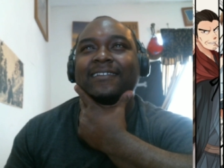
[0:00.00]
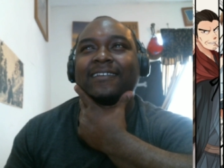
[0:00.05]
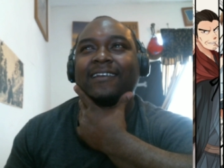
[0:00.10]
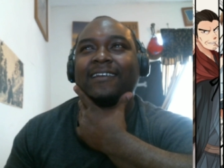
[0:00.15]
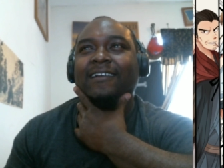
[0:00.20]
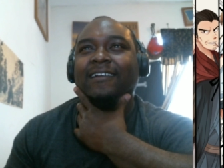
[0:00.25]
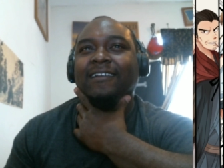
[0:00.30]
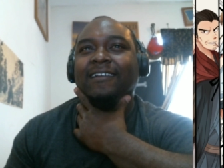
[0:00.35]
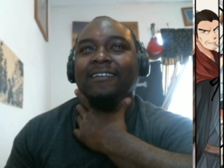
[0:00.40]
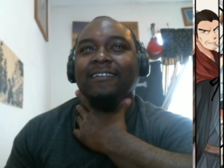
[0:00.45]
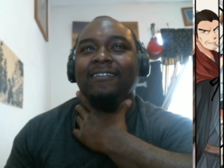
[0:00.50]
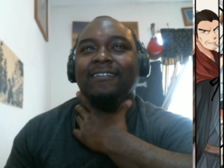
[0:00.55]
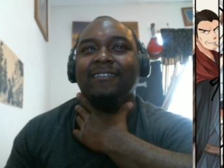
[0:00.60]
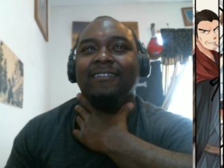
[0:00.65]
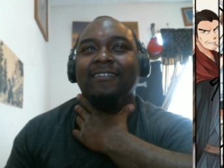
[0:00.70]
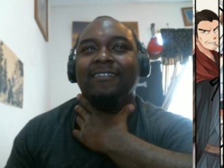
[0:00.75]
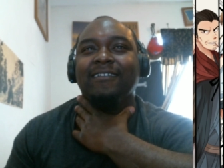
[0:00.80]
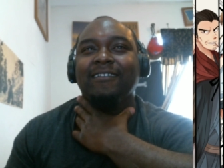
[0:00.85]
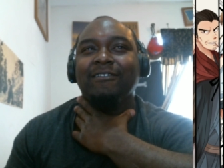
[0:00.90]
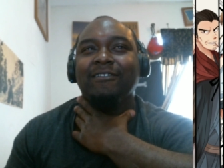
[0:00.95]
Alright.
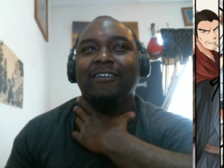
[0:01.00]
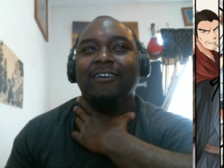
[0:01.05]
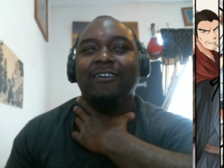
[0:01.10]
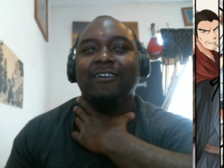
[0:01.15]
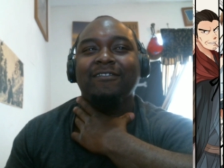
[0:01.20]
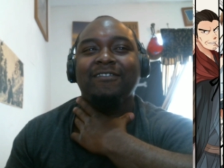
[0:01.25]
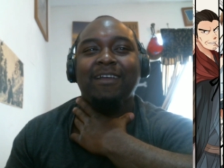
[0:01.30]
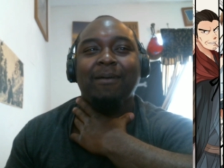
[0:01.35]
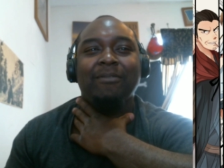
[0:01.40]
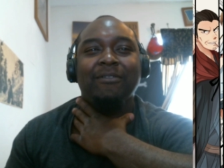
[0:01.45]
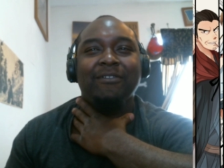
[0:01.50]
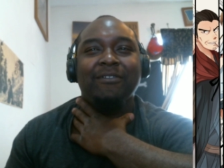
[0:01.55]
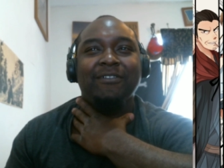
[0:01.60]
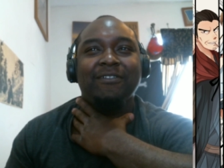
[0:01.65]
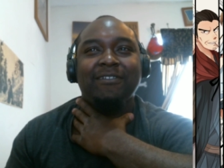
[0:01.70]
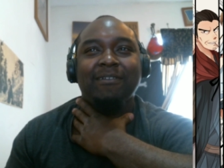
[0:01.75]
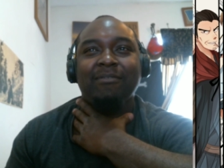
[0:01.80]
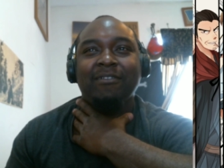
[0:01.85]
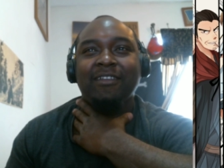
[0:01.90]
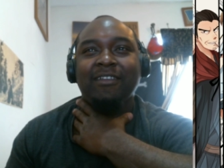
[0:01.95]
Here we go. Top of the,
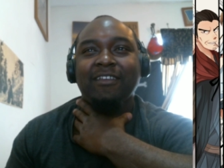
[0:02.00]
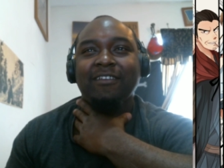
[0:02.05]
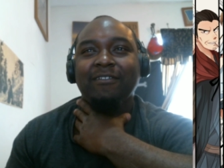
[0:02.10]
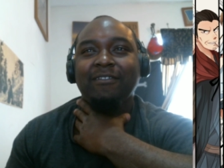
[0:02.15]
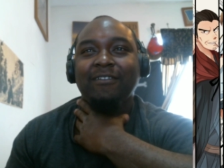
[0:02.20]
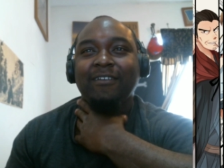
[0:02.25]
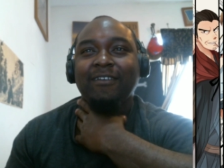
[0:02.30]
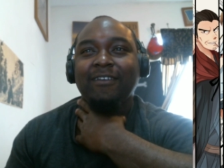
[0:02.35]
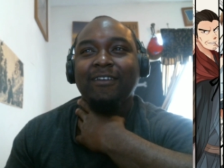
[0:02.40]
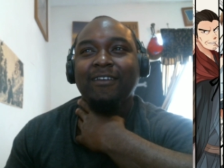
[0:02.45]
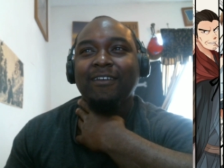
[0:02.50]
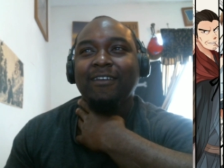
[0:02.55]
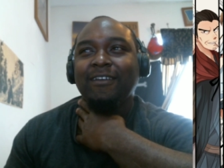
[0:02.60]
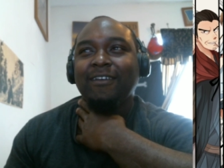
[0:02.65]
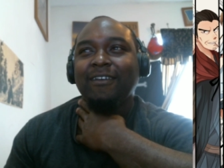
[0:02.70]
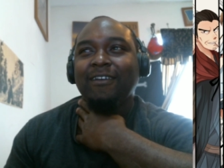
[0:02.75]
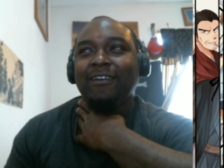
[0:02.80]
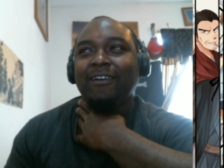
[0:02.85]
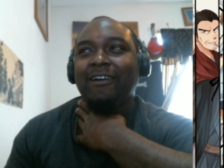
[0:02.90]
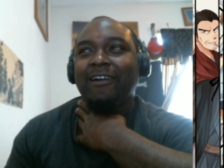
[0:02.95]
top of the
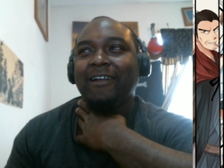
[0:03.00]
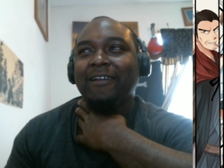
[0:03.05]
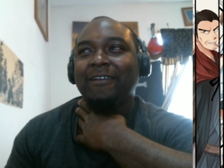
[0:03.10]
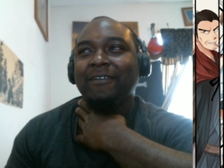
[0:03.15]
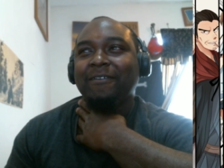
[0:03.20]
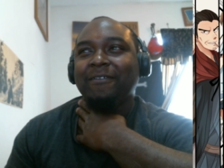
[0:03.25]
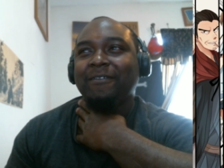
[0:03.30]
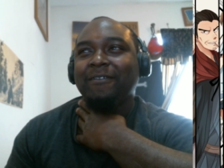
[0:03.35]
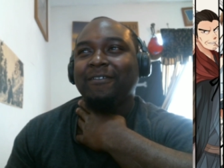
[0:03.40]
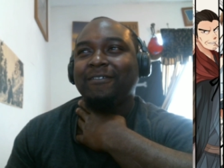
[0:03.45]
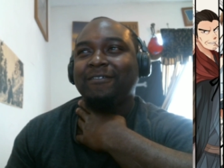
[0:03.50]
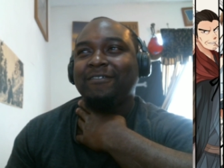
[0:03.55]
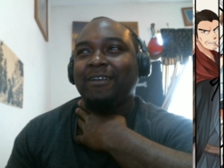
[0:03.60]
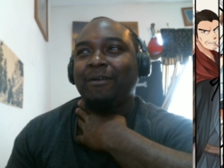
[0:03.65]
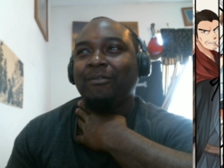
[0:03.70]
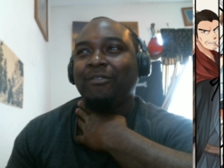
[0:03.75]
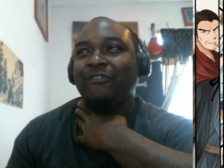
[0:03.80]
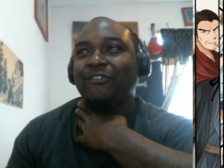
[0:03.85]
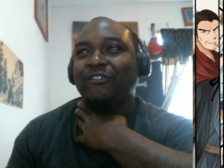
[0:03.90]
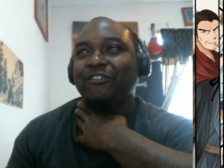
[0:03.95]
Alright. Top
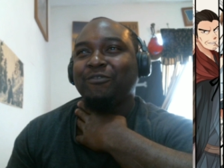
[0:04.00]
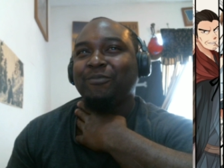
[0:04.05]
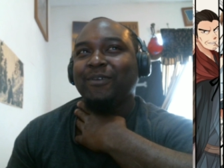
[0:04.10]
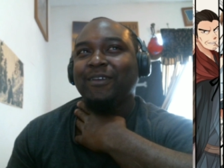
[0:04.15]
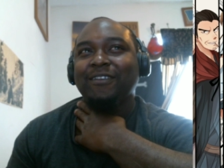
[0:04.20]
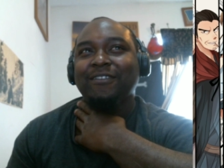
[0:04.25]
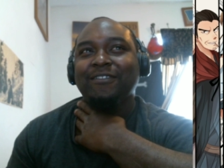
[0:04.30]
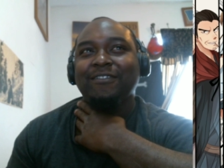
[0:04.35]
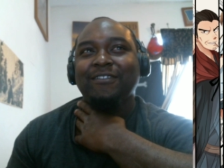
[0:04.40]
of the first page.